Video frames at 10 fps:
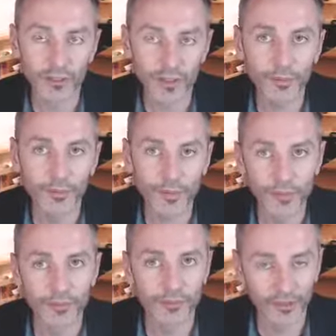dip on the
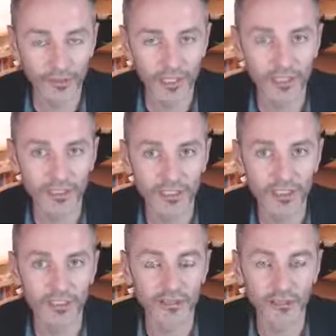nose and the cocaine
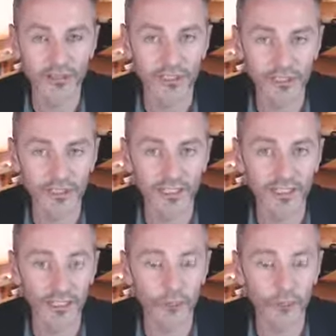addiction is obviously understanding,